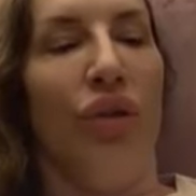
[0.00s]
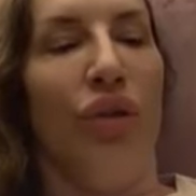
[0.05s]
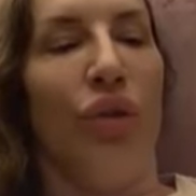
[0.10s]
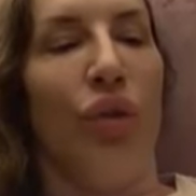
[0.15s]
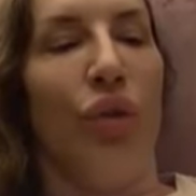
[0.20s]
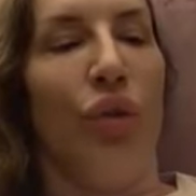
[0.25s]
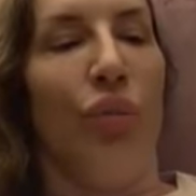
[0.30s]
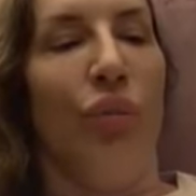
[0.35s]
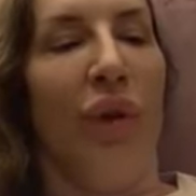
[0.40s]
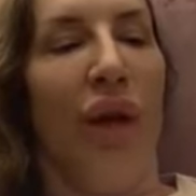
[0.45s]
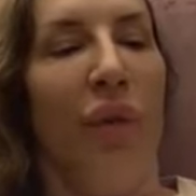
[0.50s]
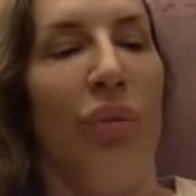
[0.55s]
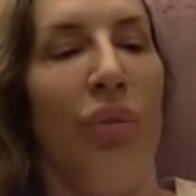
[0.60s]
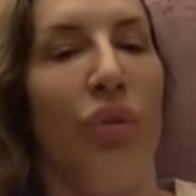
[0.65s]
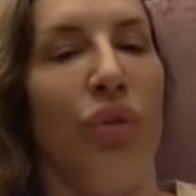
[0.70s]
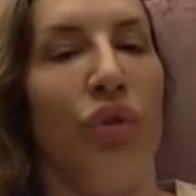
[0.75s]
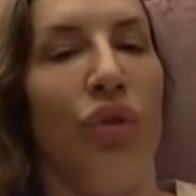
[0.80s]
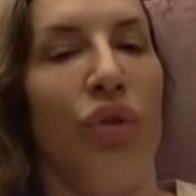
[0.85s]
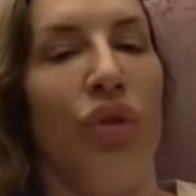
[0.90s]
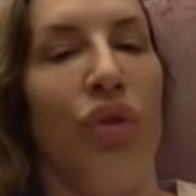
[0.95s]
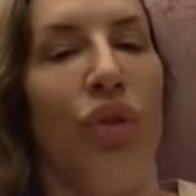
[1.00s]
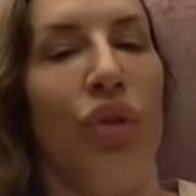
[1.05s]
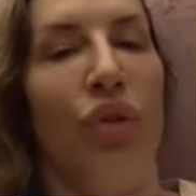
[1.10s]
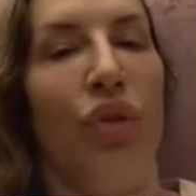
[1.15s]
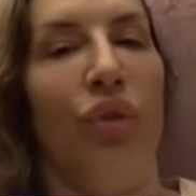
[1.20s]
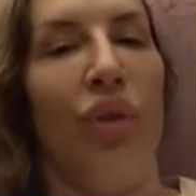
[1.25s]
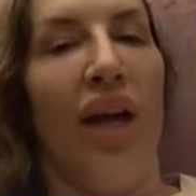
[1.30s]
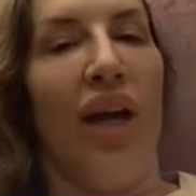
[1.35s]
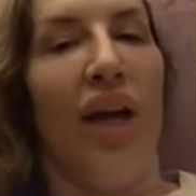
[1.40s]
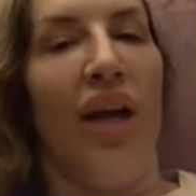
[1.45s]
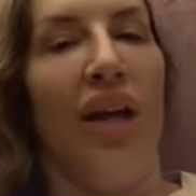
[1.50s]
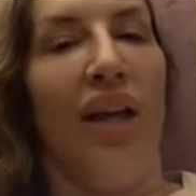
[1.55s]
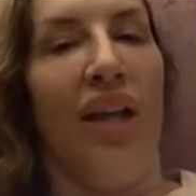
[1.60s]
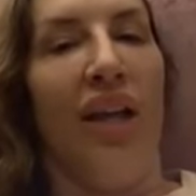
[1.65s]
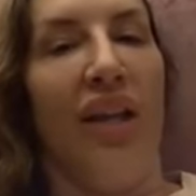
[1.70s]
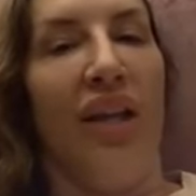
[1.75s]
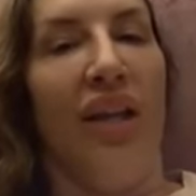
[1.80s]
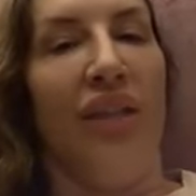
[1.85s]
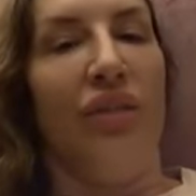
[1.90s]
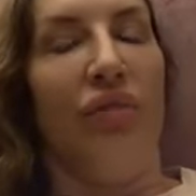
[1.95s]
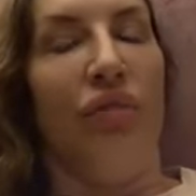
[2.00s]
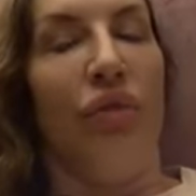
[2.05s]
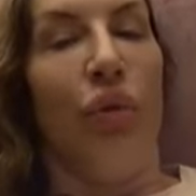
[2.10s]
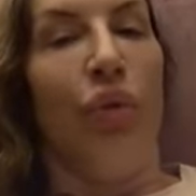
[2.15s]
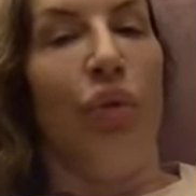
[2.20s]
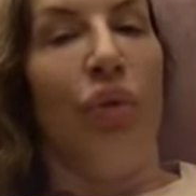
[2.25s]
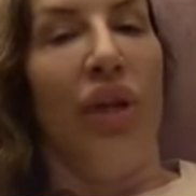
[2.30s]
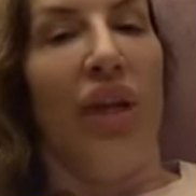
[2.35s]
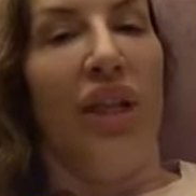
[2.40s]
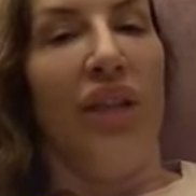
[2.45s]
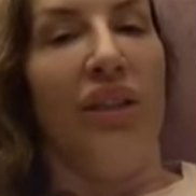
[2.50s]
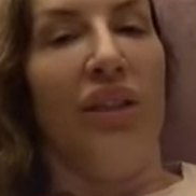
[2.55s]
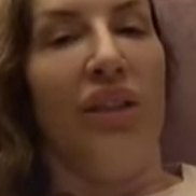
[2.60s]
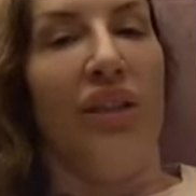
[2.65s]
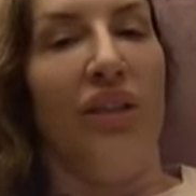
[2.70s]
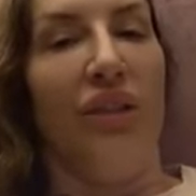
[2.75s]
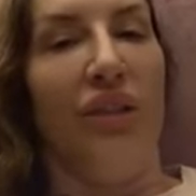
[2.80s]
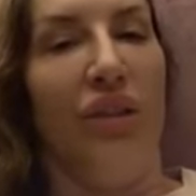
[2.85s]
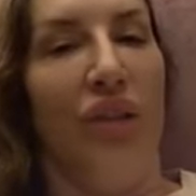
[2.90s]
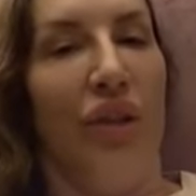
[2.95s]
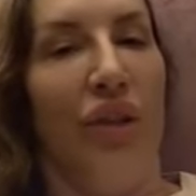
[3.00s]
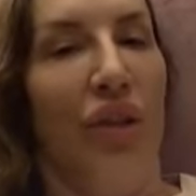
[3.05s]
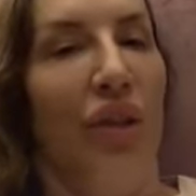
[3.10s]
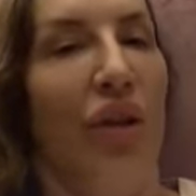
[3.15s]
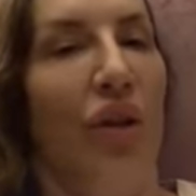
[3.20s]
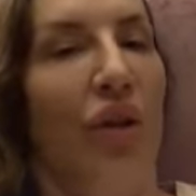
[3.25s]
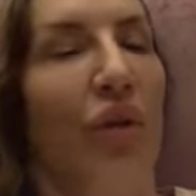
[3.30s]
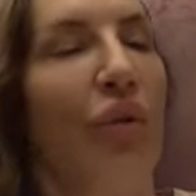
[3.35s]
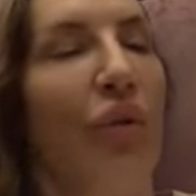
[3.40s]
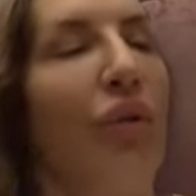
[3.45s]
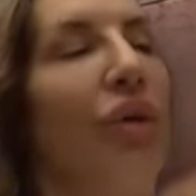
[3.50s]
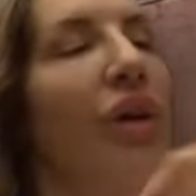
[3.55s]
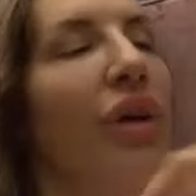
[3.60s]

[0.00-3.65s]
to be able to do that in its fullness, you know.